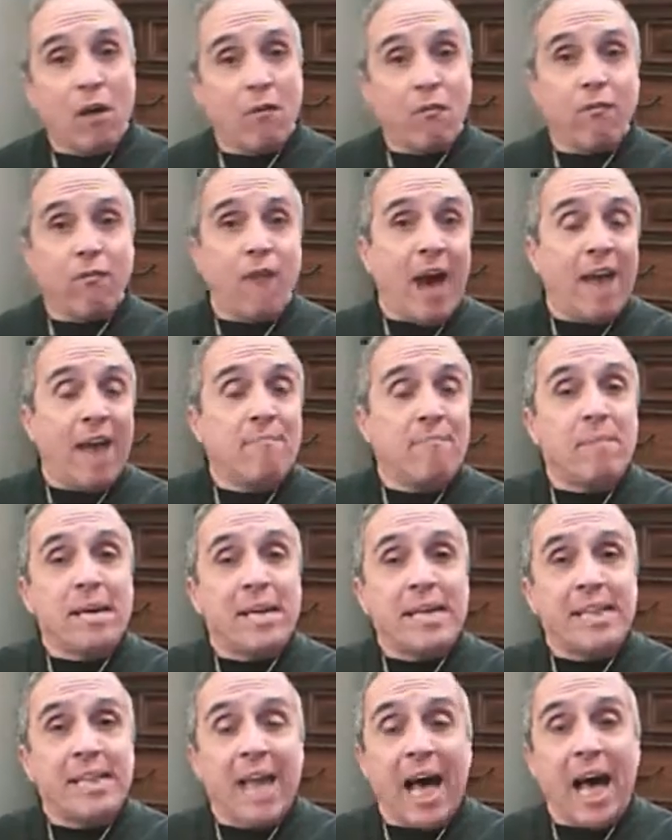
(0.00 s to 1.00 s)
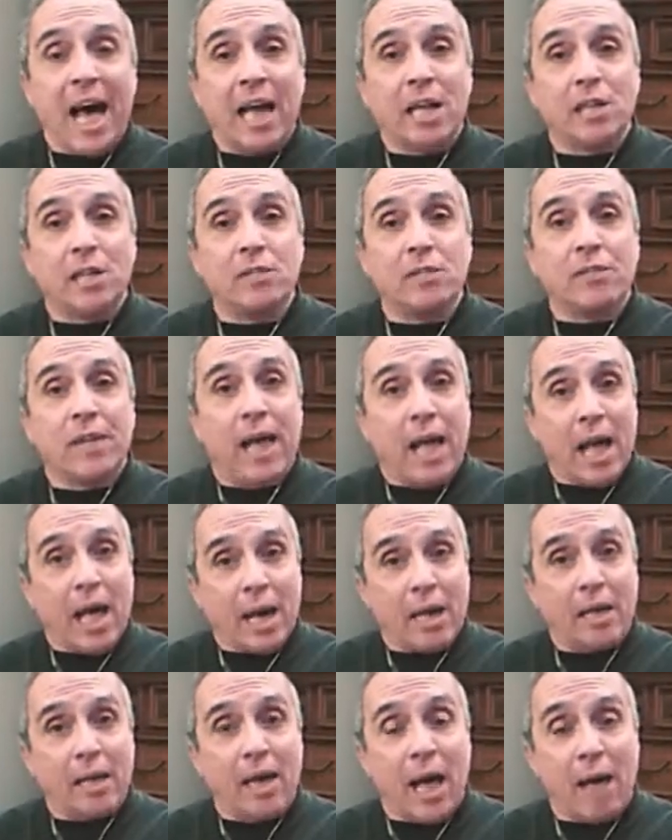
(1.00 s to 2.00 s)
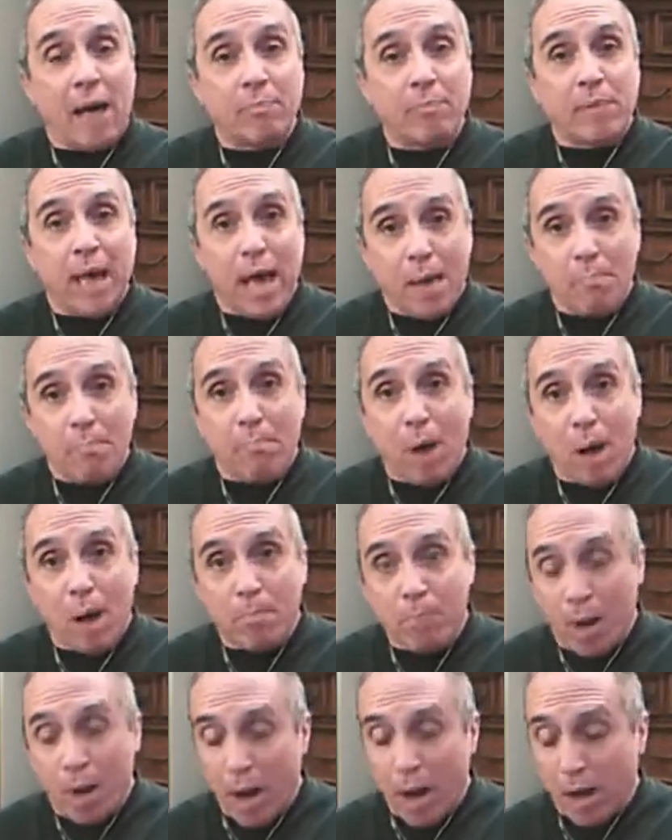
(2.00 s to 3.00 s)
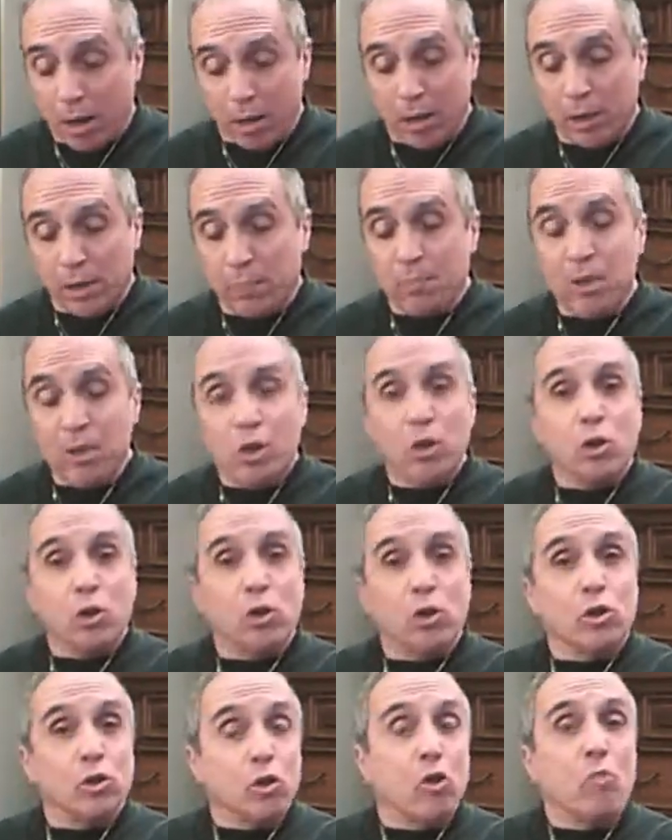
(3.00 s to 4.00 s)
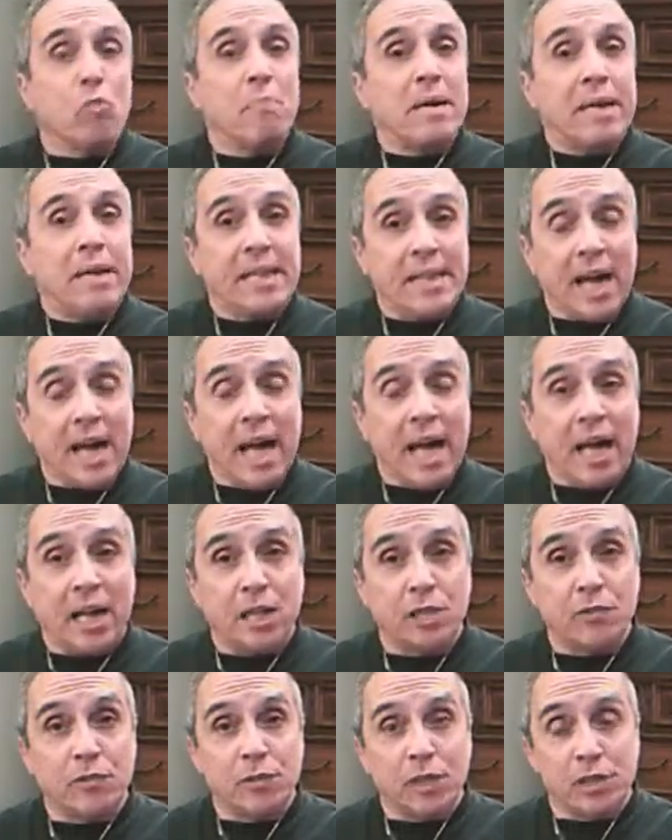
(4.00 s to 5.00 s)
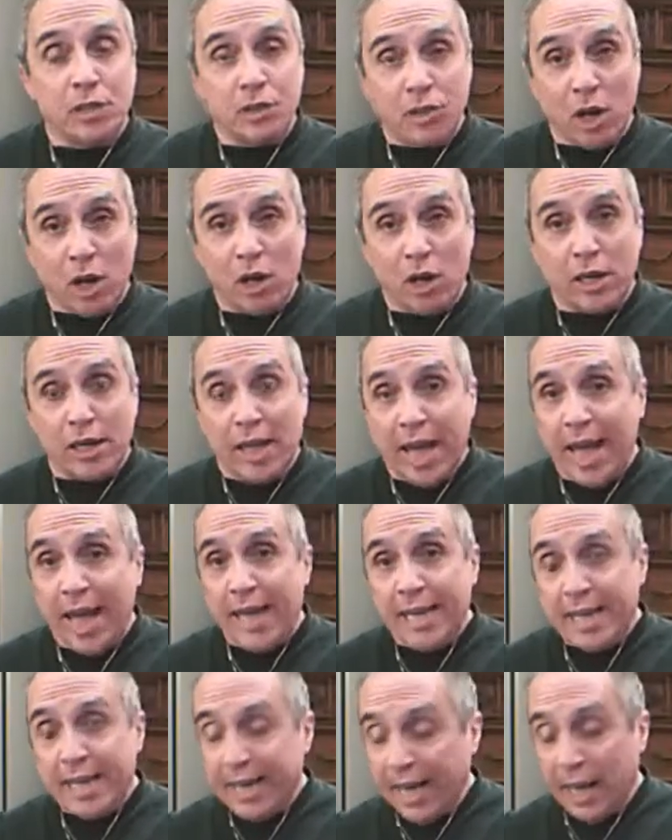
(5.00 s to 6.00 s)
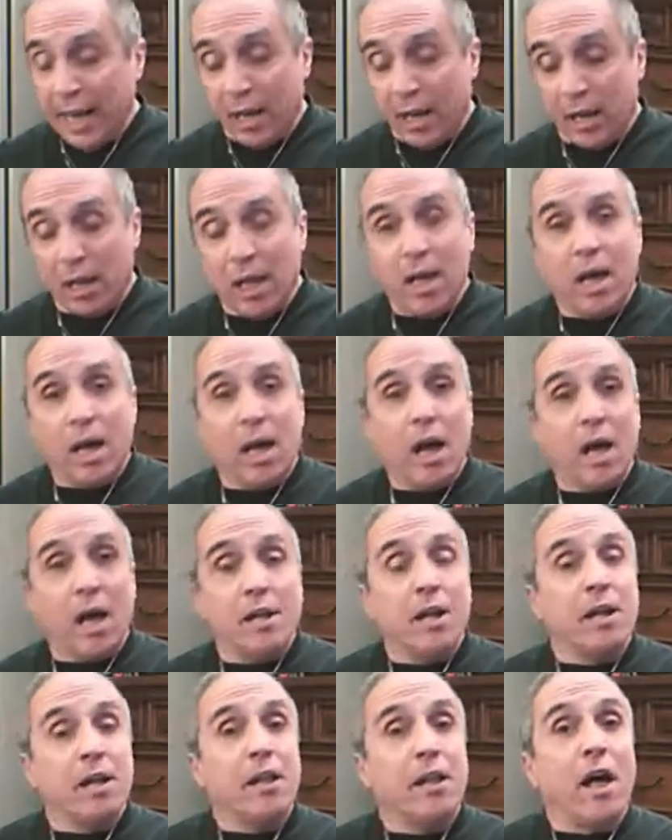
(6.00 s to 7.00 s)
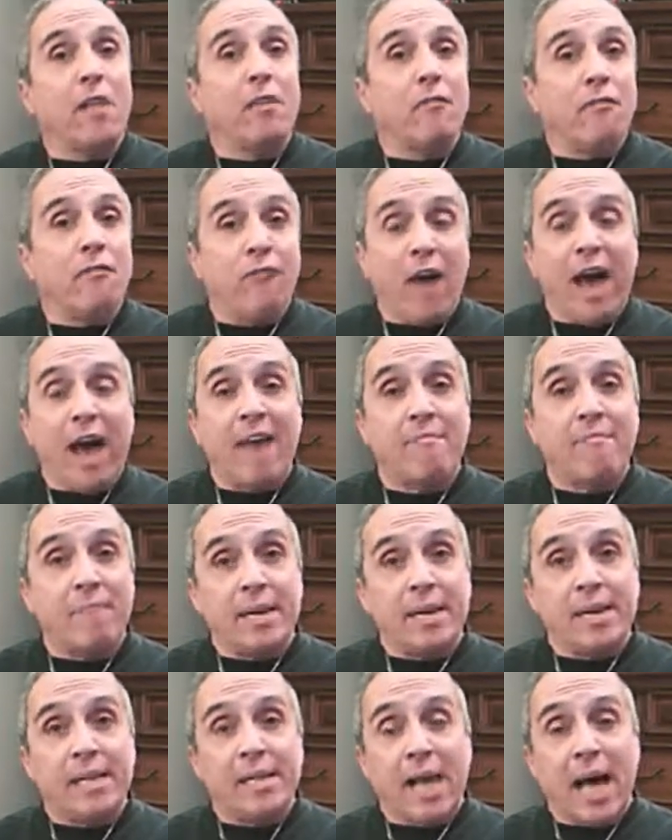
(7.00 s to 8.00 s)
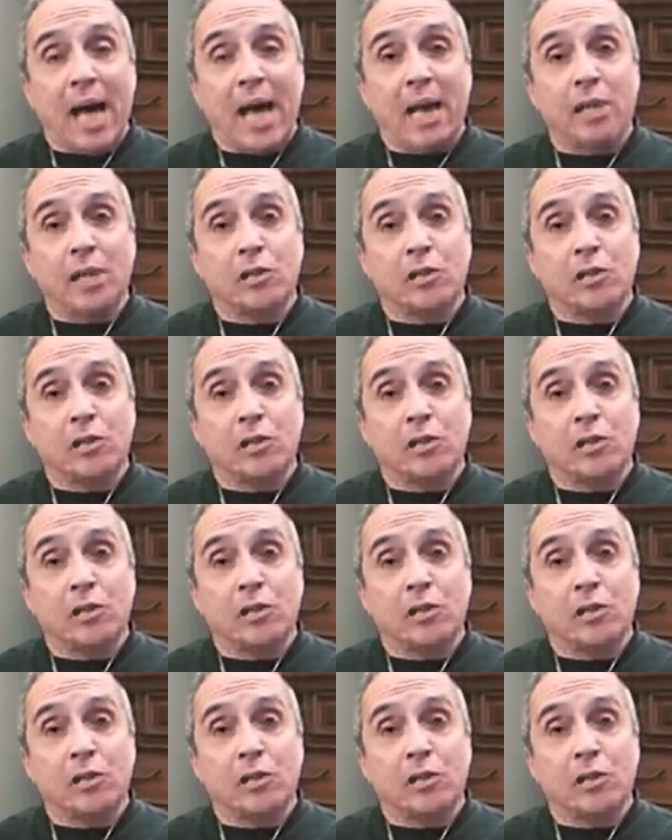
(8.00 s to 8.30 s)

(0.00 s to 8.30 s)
$5 million for the helicopter Embar Barker, $2 million for the sunken 80 Gill, and another $5 million